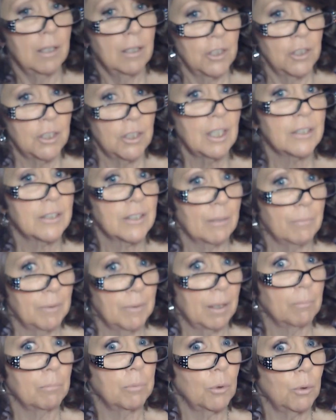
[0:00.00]
She's got
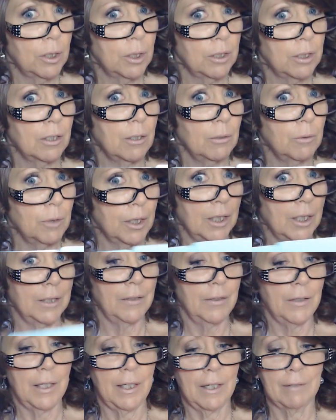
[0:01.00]
something important going on
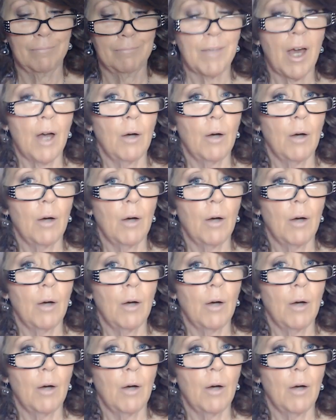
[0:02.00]
in there.